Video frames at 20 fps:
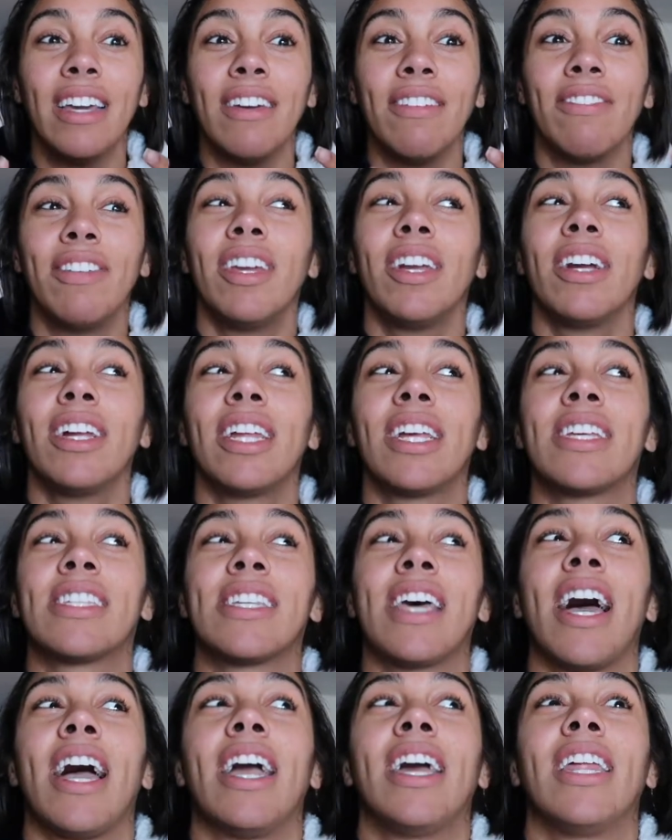fear and
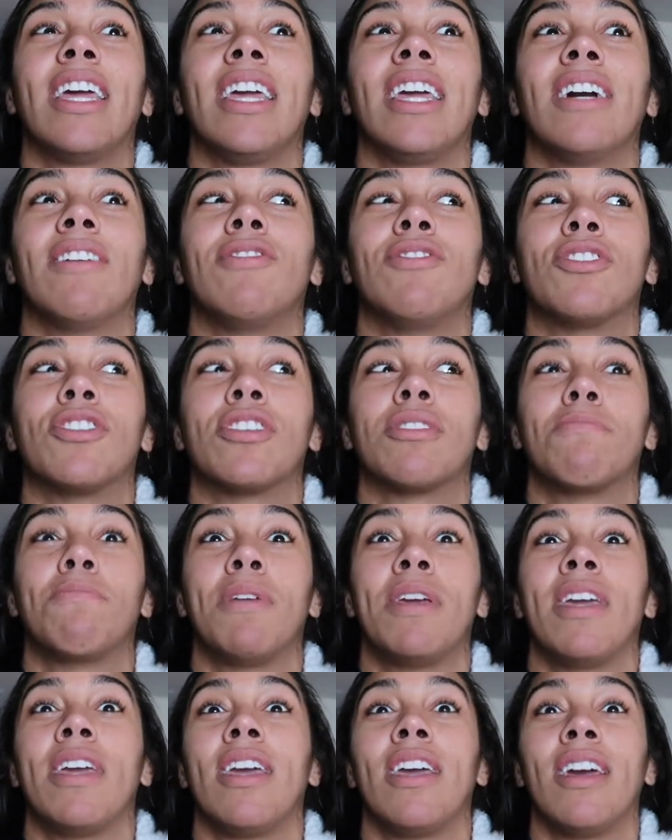anxiety of just
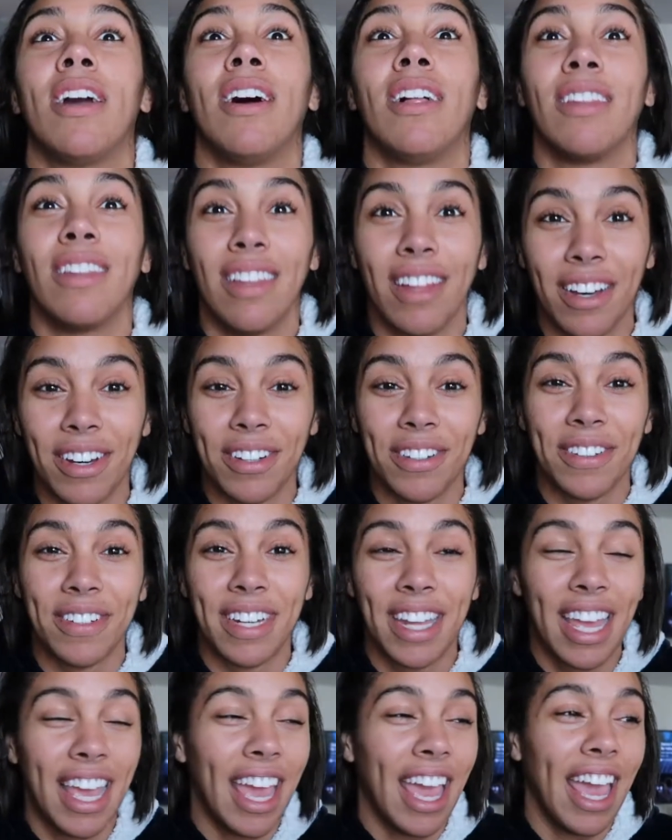being
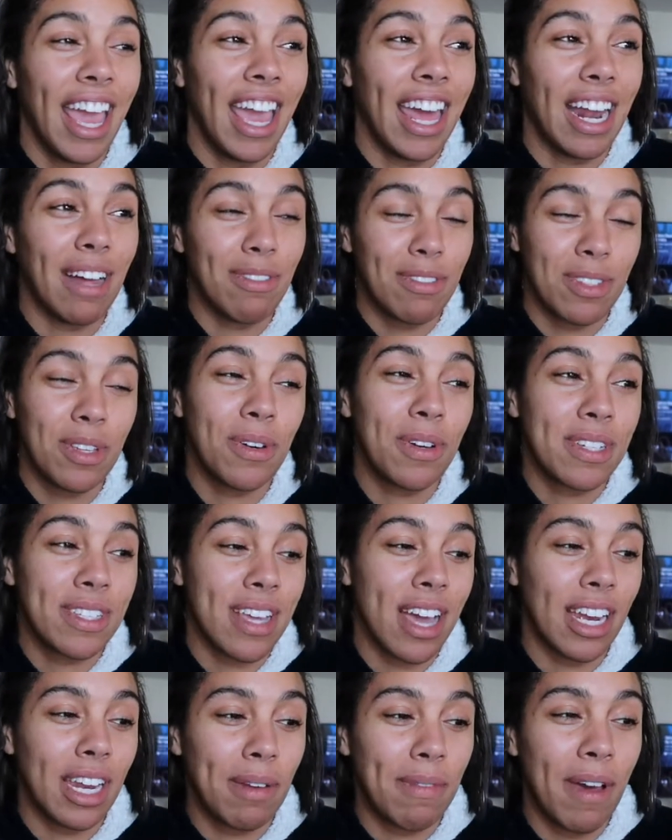alone. And I'm so
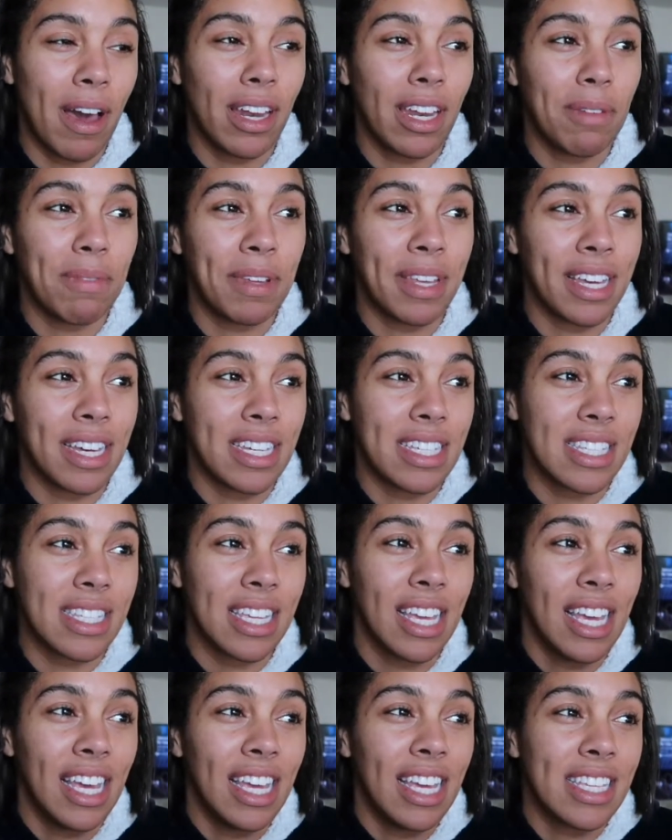excited about it because
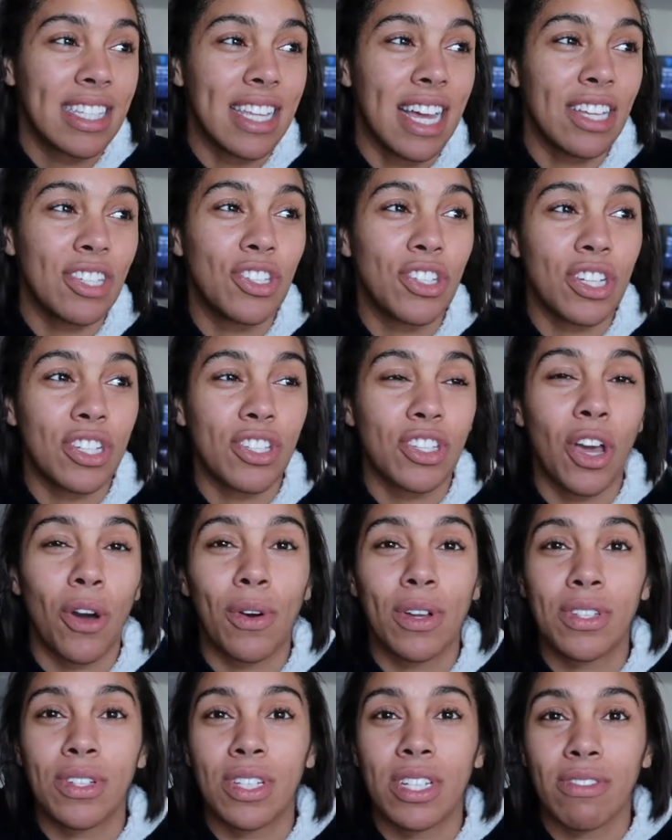it's not just
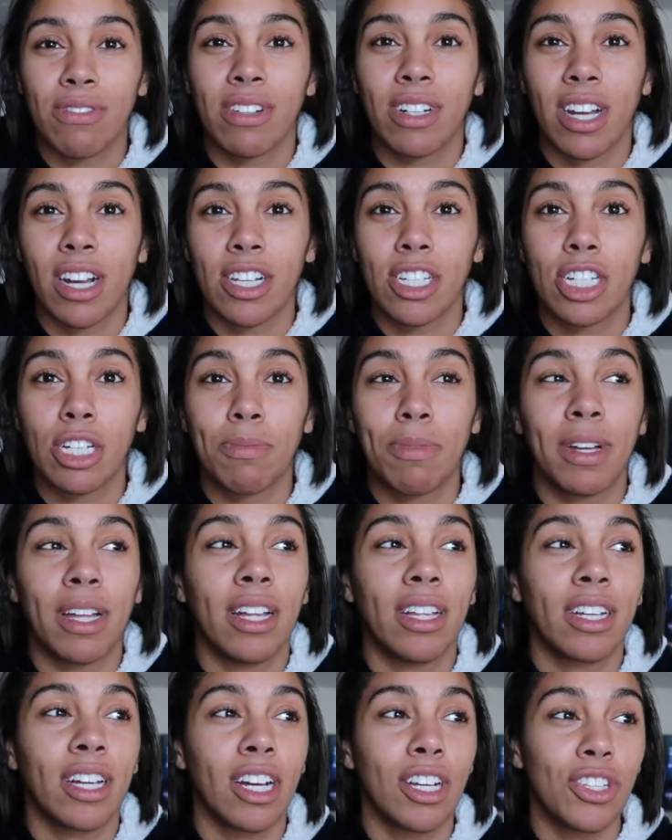going to a different country,
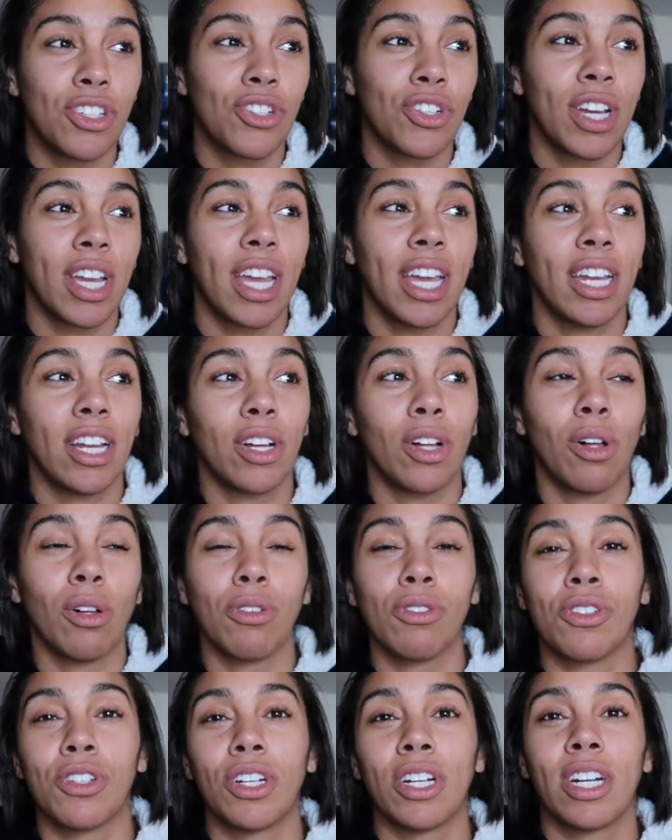but a country and a
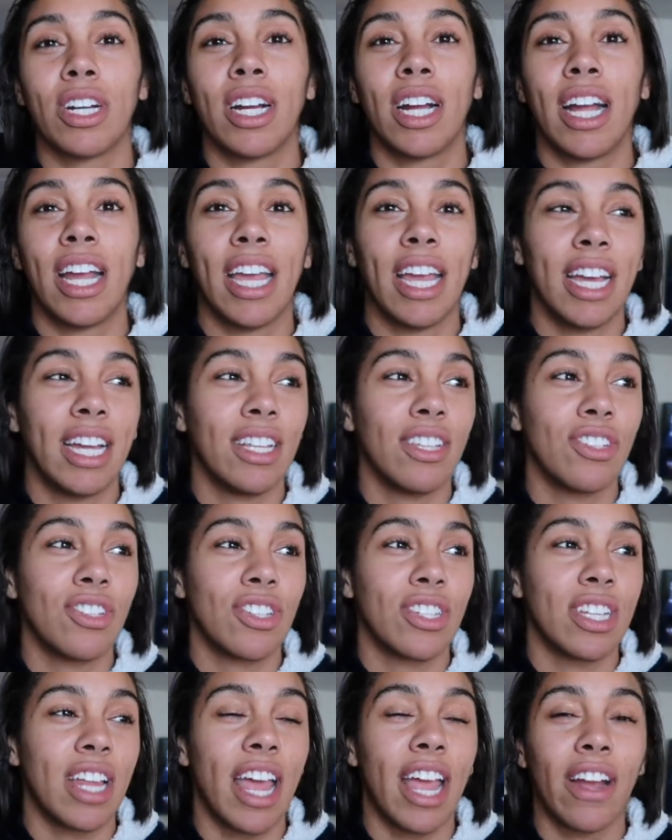culture and
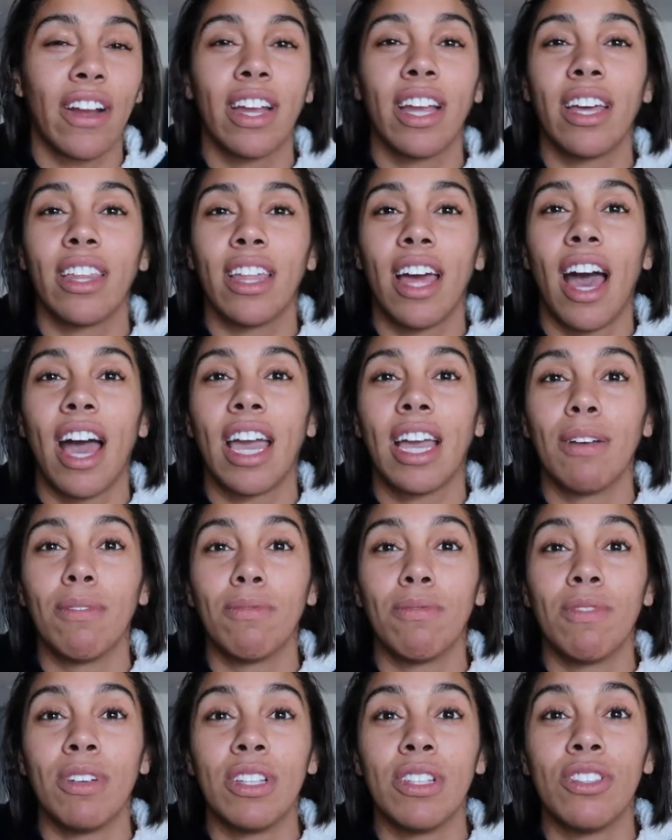just an area that I
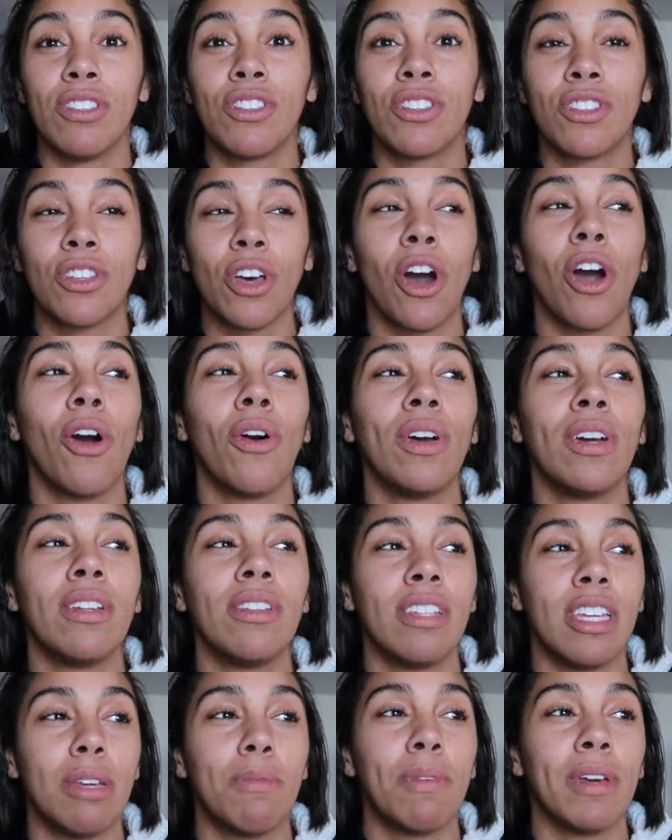am so
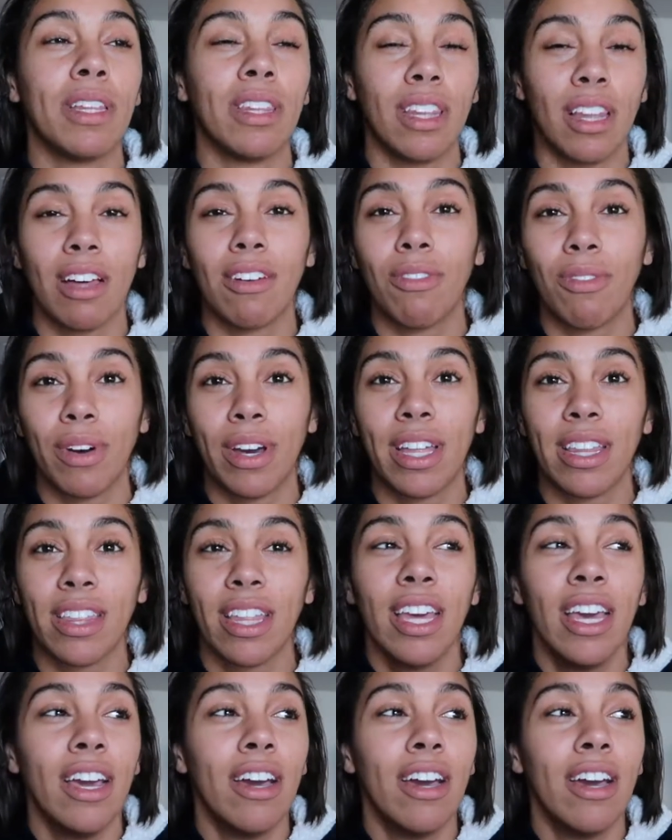deep in love with.